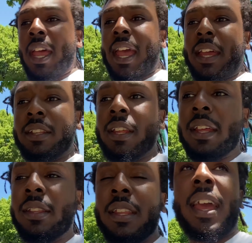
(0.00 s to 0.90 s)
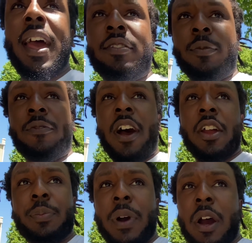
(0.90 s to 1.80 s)
and then they have the
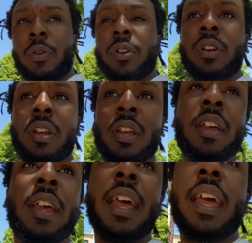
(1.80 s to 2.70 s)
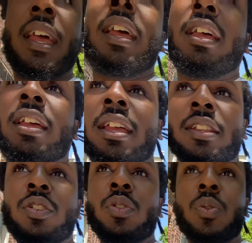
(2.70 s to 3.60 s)
firepower
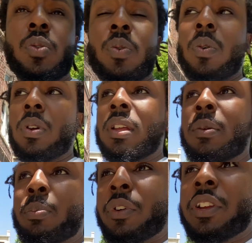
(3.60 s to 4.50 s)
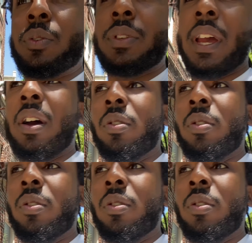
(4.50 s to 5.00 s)
to bring you down,